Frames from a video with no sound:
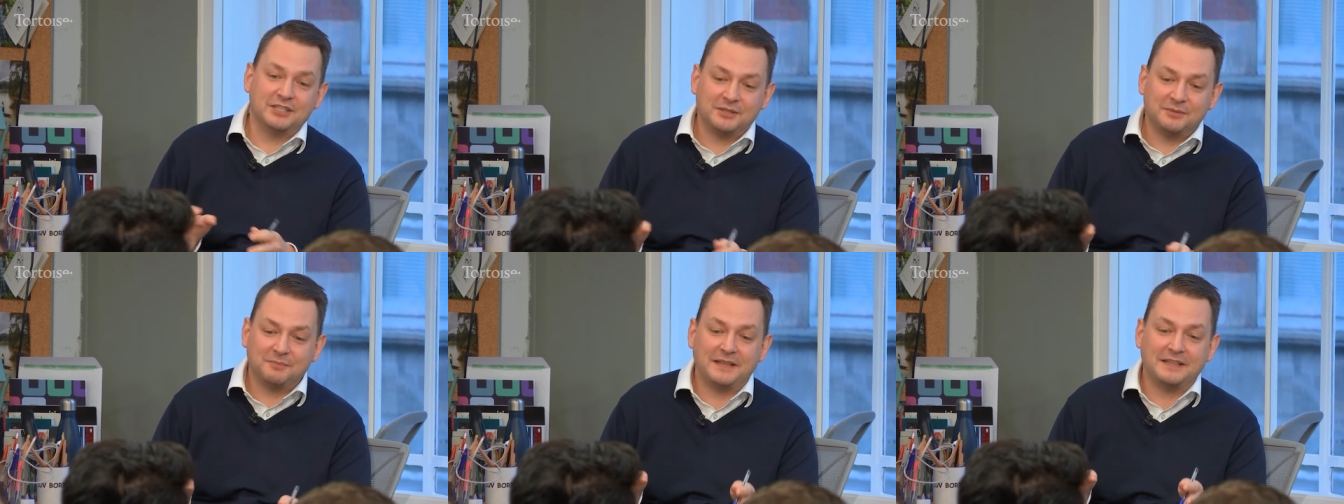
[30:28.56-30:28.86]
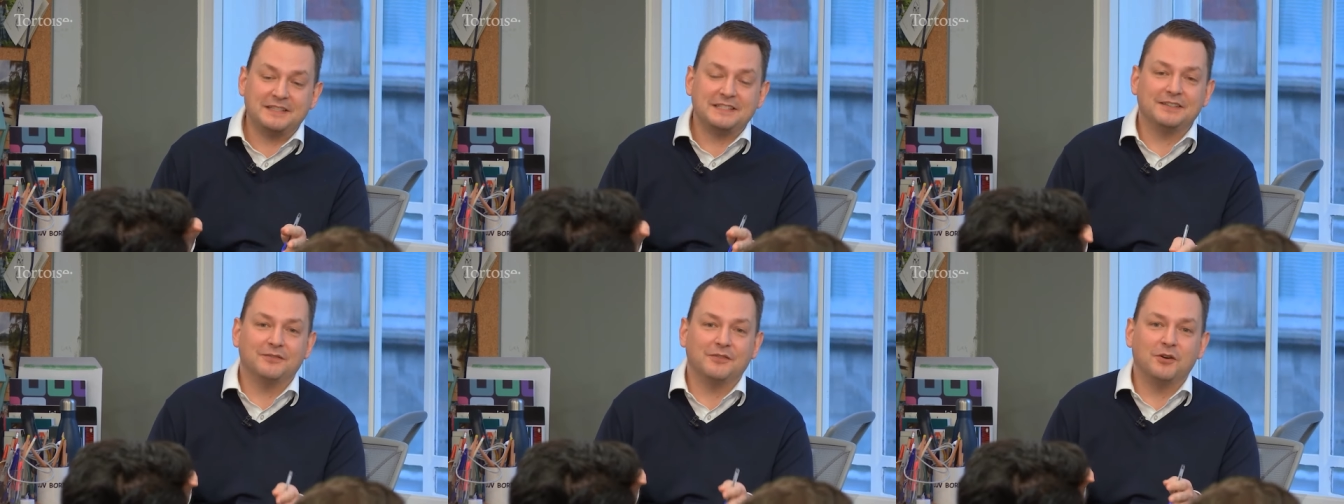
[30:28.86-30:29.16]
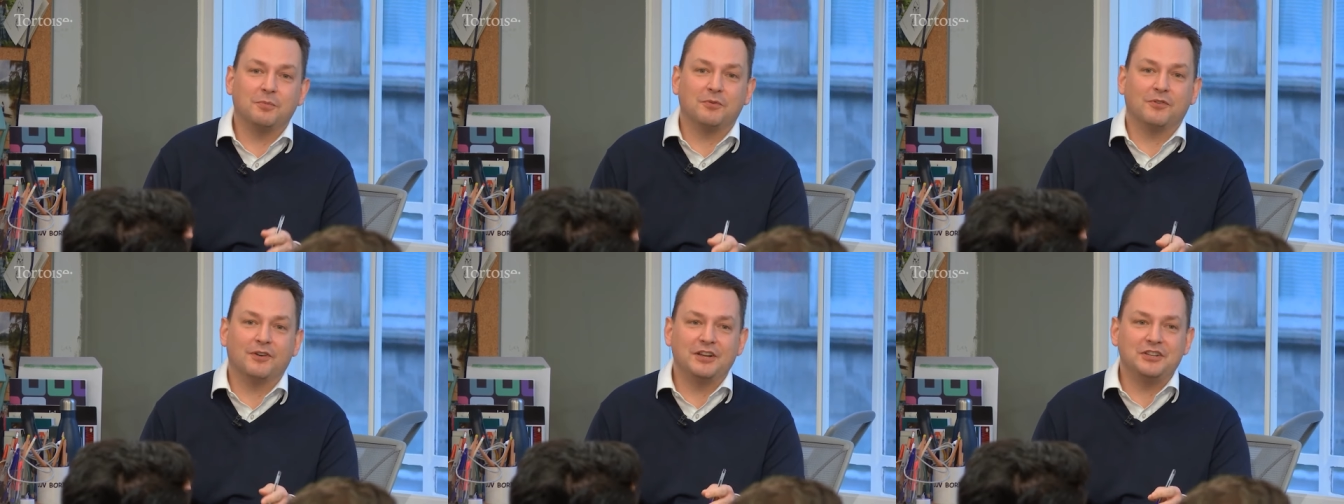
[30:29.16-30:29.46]
expensive
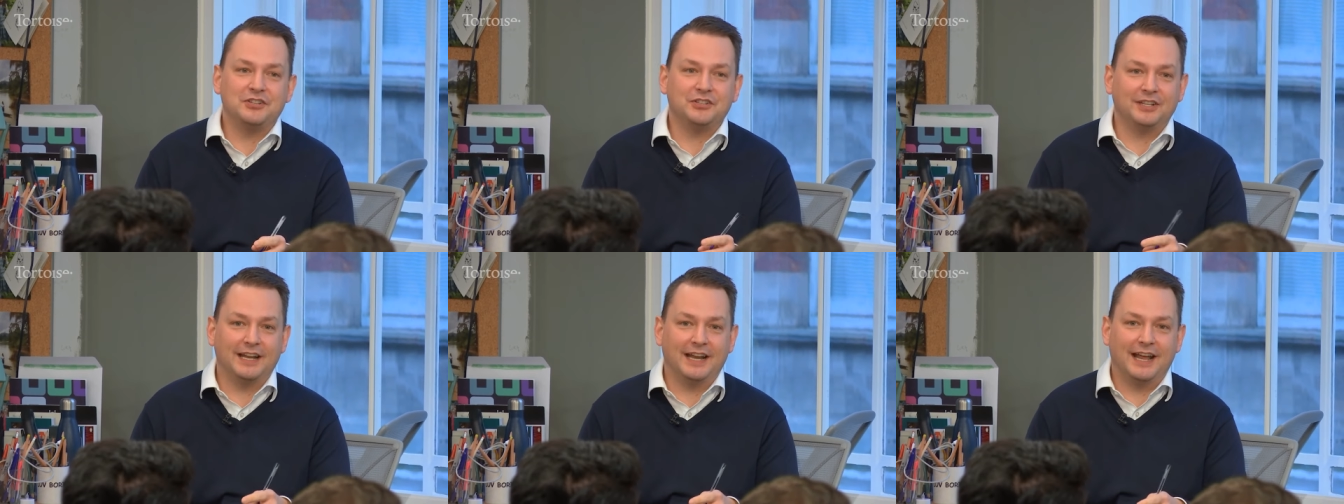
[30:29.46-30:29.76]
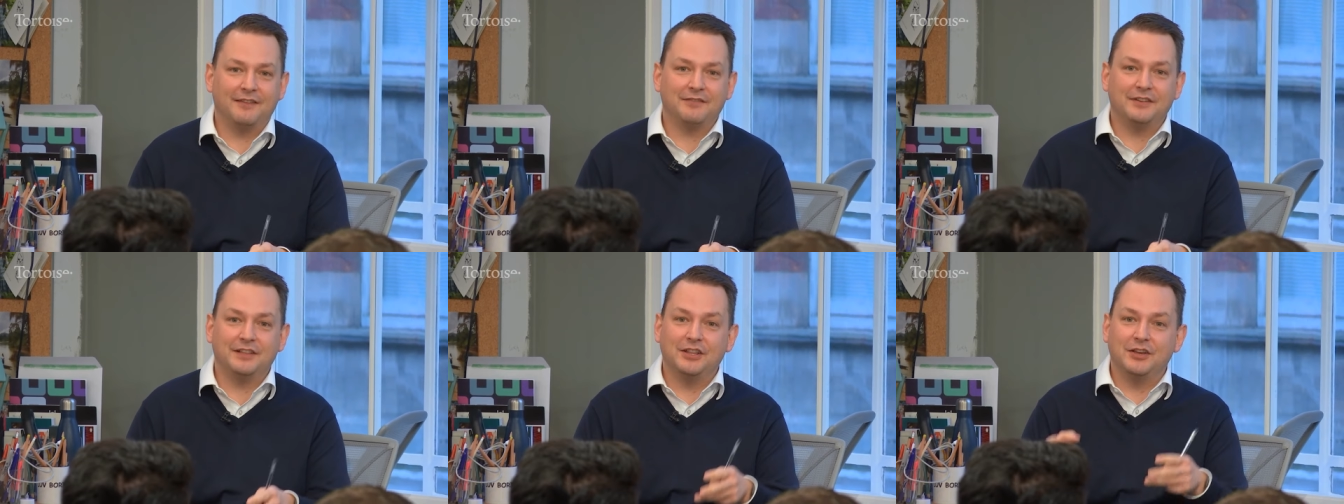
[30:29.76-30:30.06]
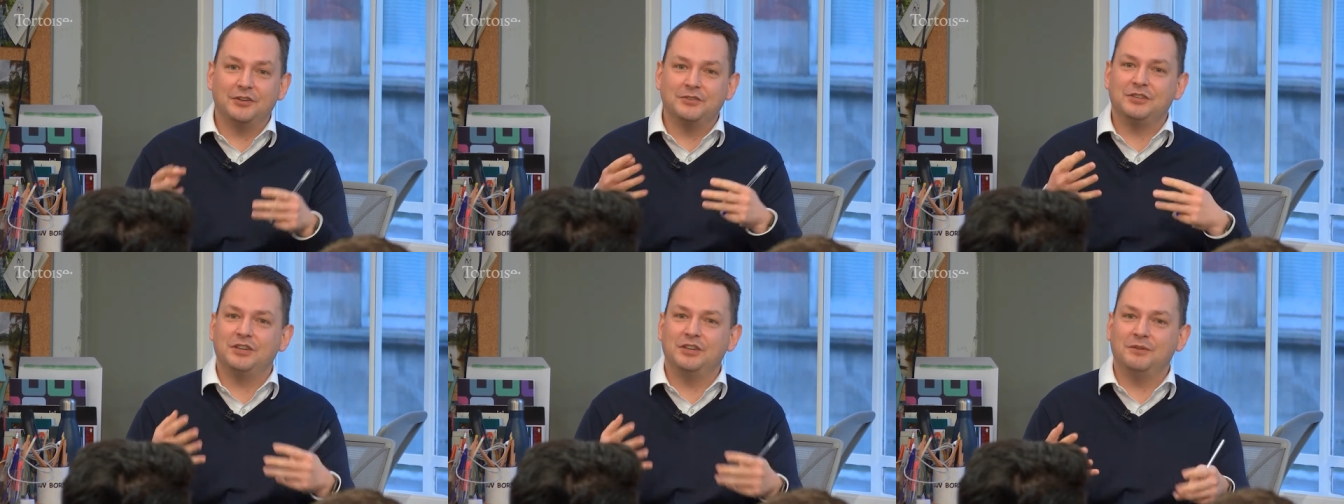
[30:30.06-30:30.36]
operation, having
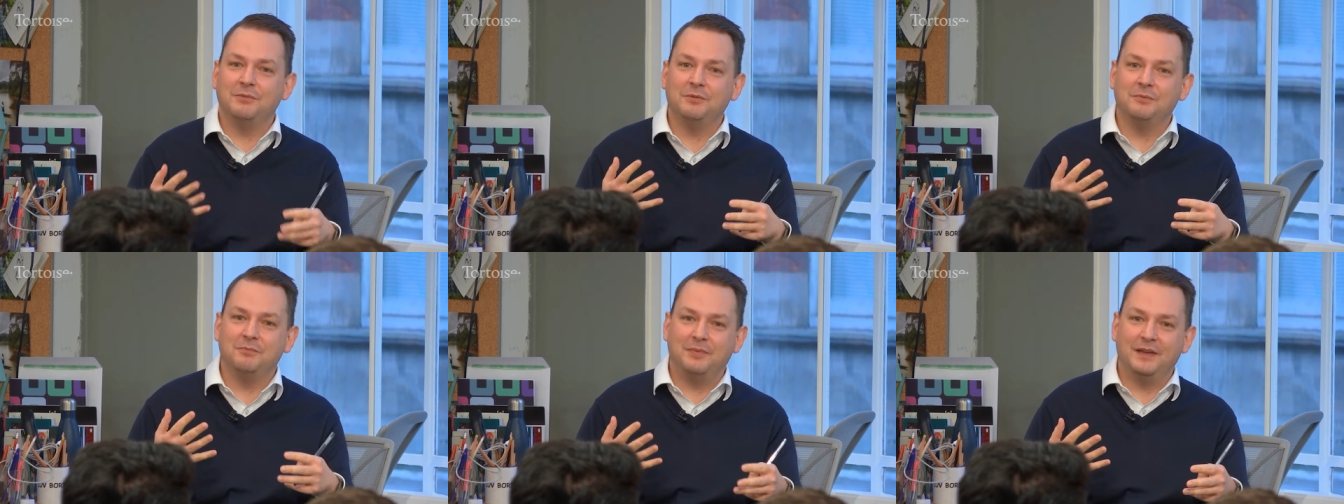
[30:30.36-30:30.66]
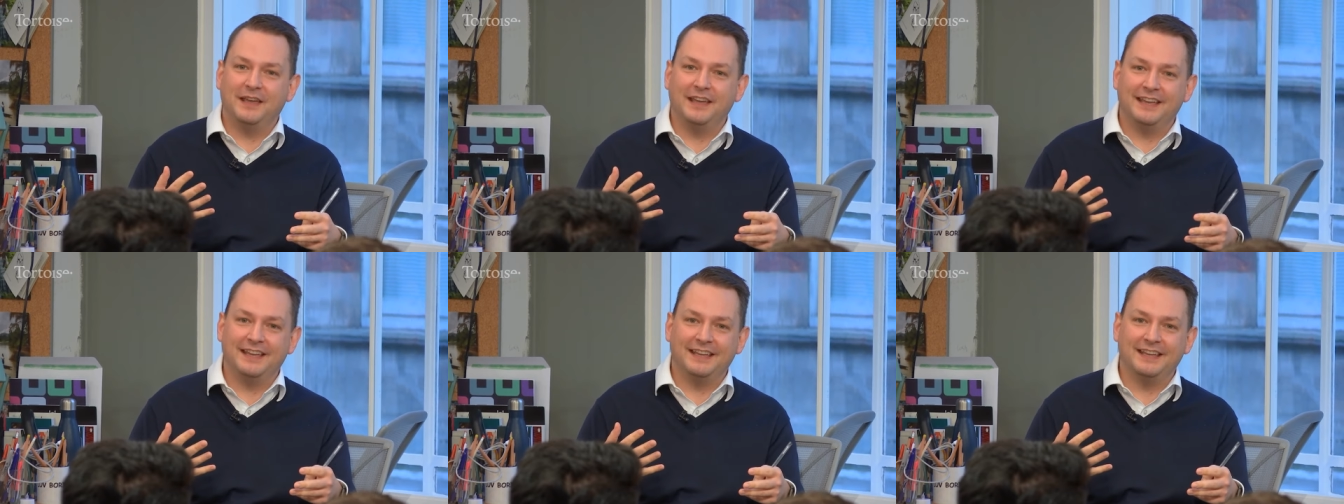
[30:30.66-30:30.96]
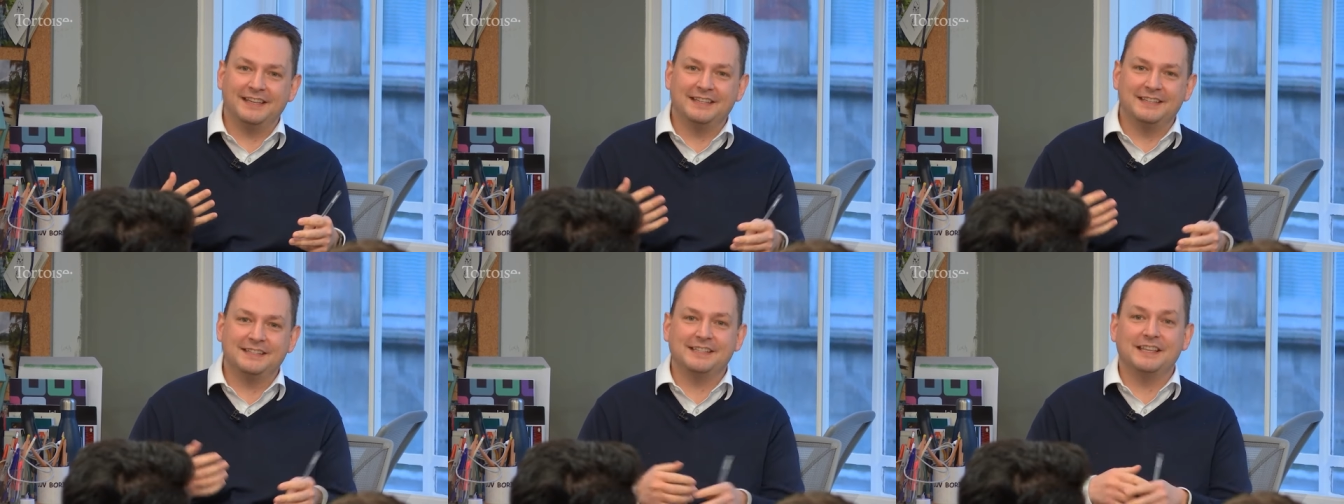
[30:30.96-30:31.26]
those human
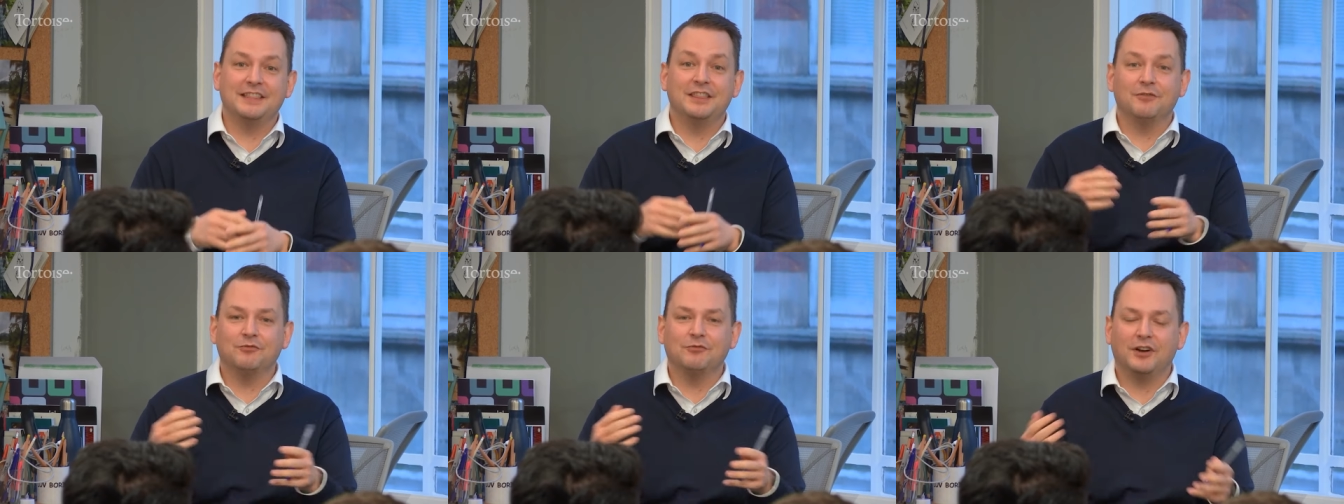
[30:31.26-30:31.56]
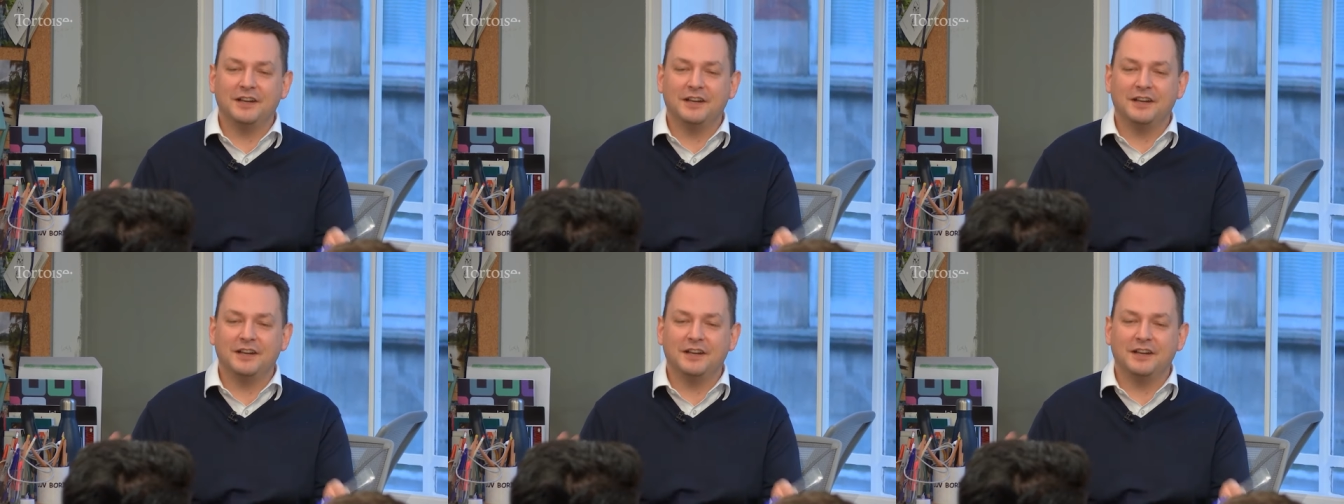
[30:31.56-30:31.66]
beings in the